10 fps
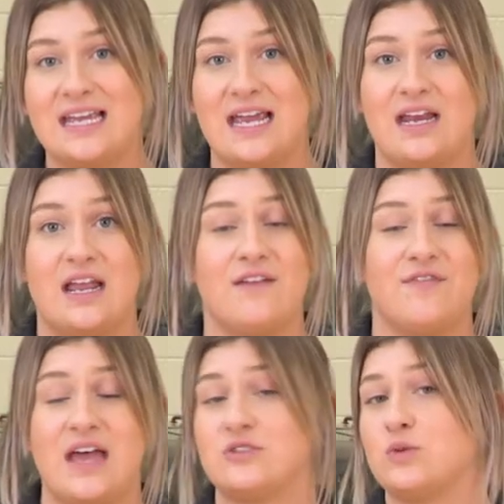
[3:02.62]
and if
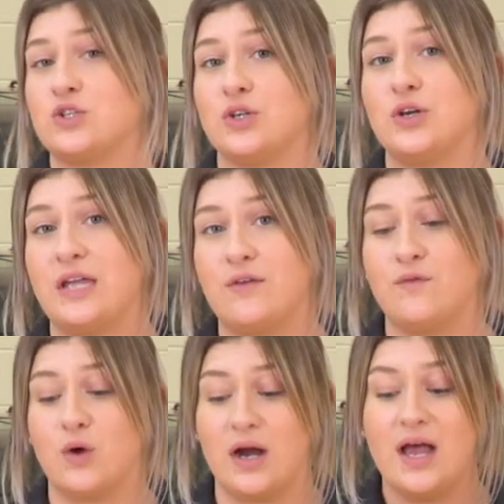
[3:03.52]
that's what you're looking
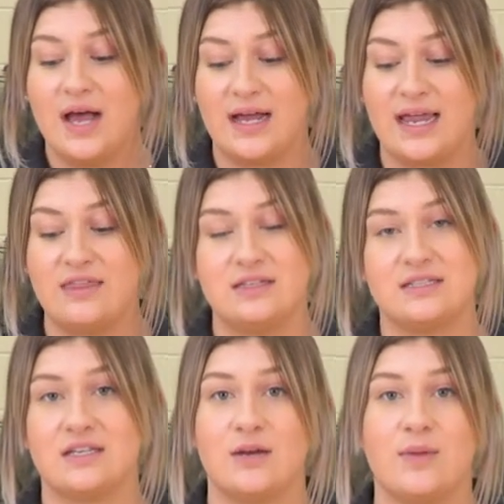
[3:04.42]
for, again, this
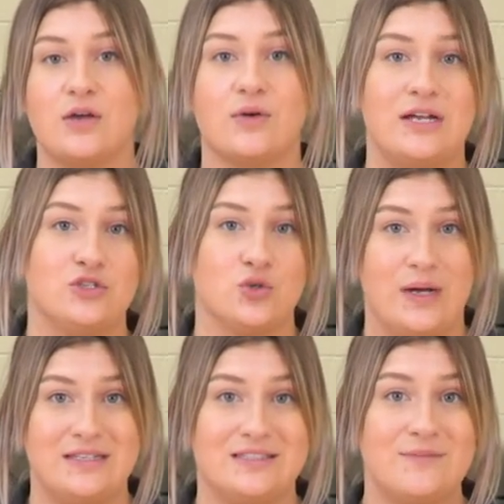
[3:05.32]
is gonna be a great choice.